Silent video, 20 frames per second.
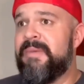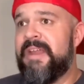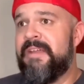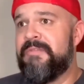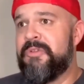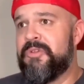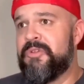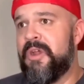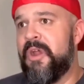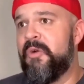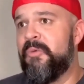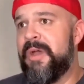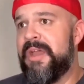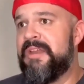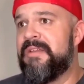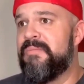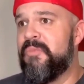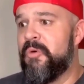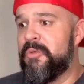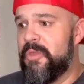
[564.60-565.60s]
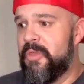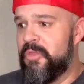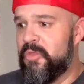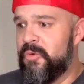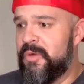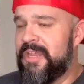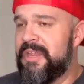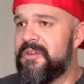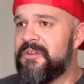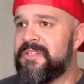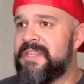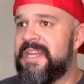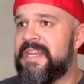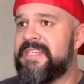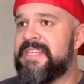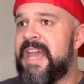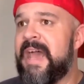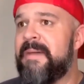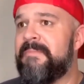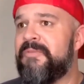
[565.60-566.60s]
I'm gonna have to start waiting more than three years at
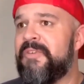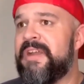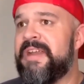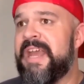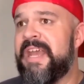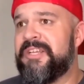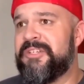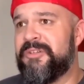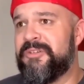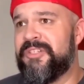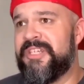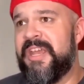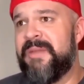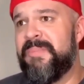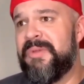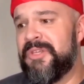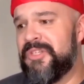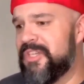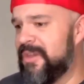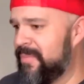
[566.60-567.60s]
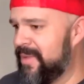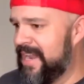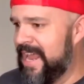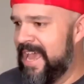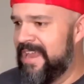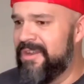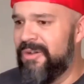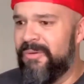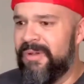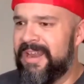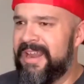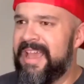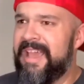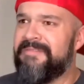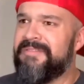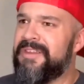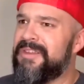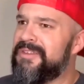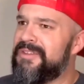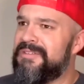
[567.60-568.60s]
a time for a national championship, and I don't want to
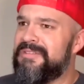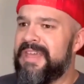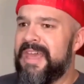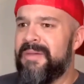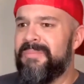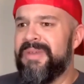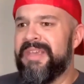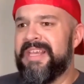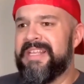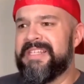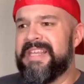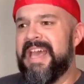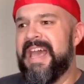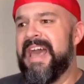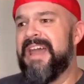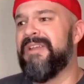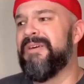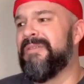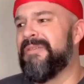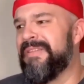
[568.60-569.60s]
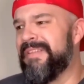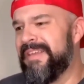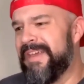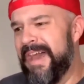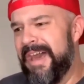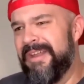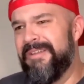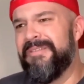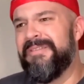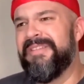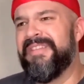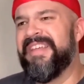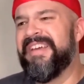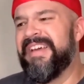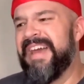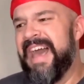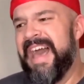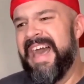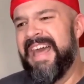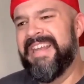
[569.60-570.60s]
have to do that because I don't, I don't,
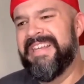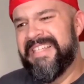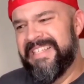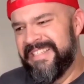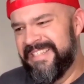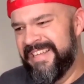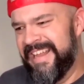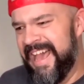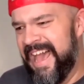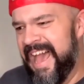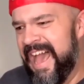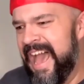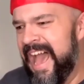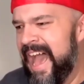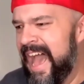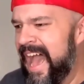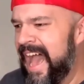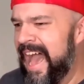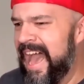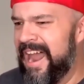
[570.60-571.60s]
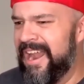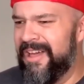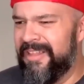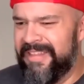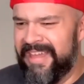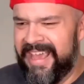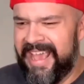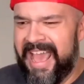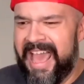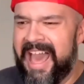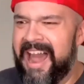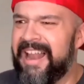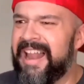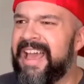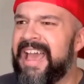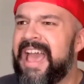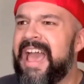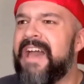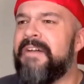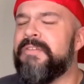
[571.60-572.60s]
I just. God!
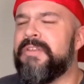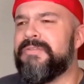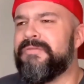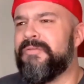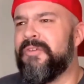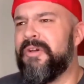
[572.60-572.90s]
I have is